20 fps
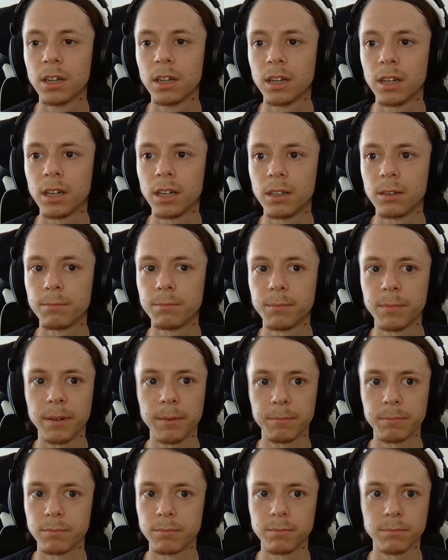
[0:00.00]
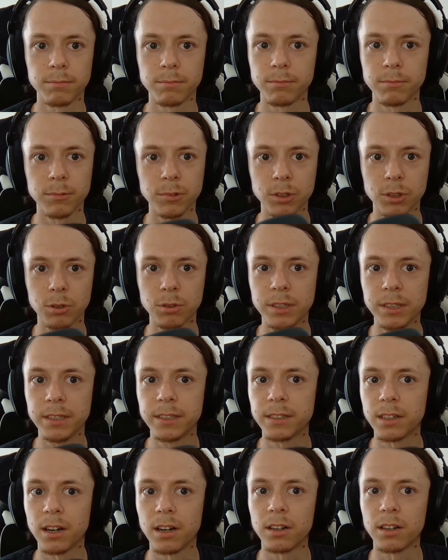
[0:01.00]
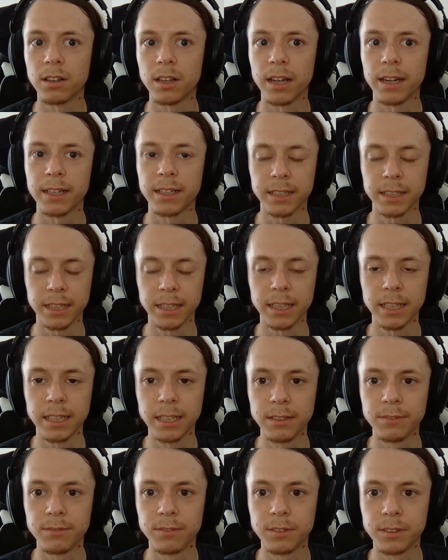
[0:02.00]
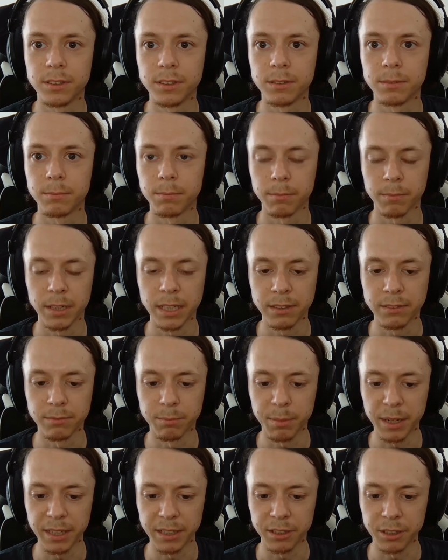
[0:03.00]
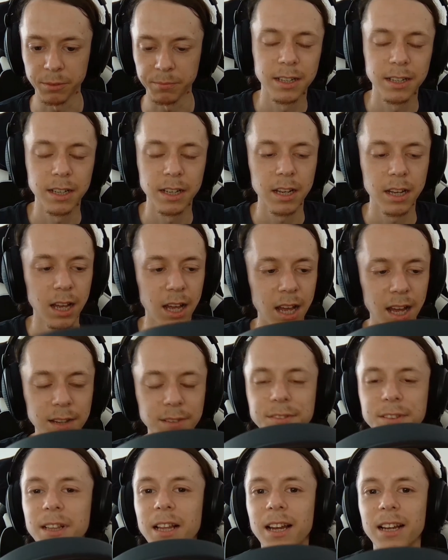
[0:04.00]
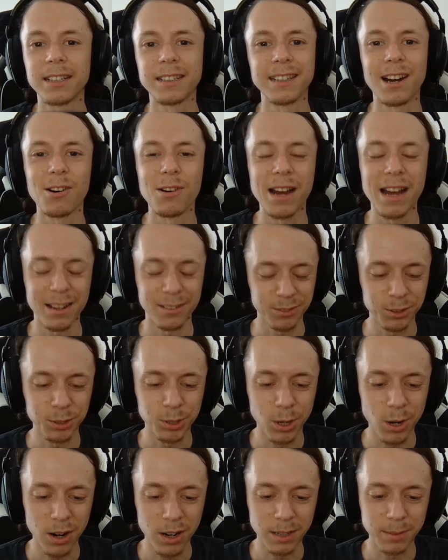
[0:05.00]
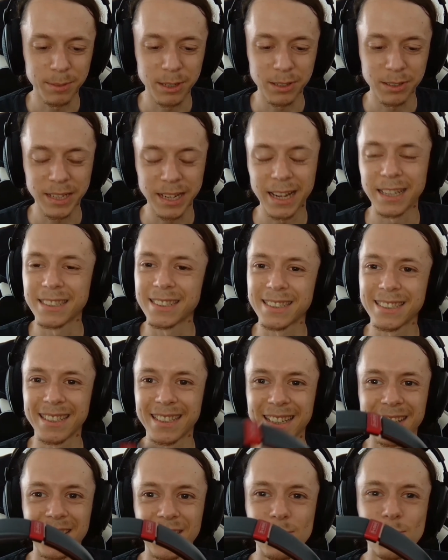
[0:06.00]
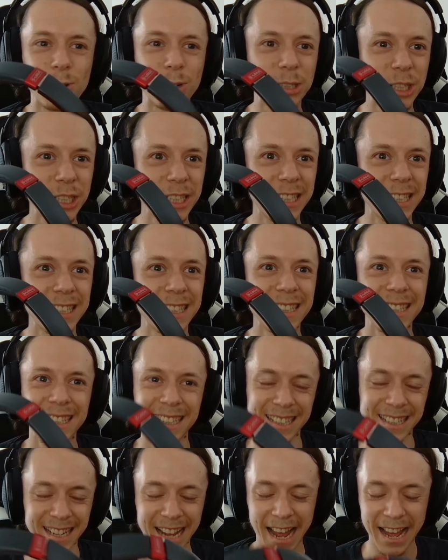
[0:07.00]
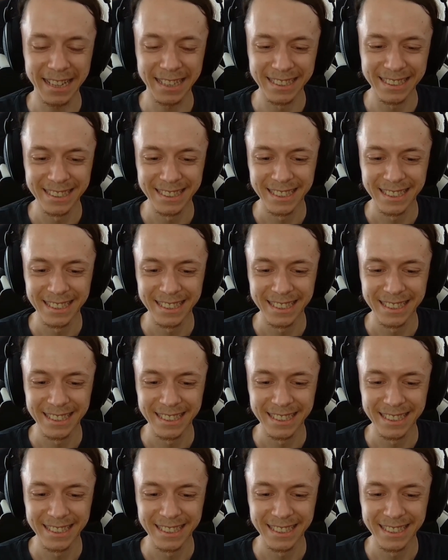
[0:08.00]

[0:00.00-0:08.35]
So these are like even better. I feel like now I have to talk about S Logic again,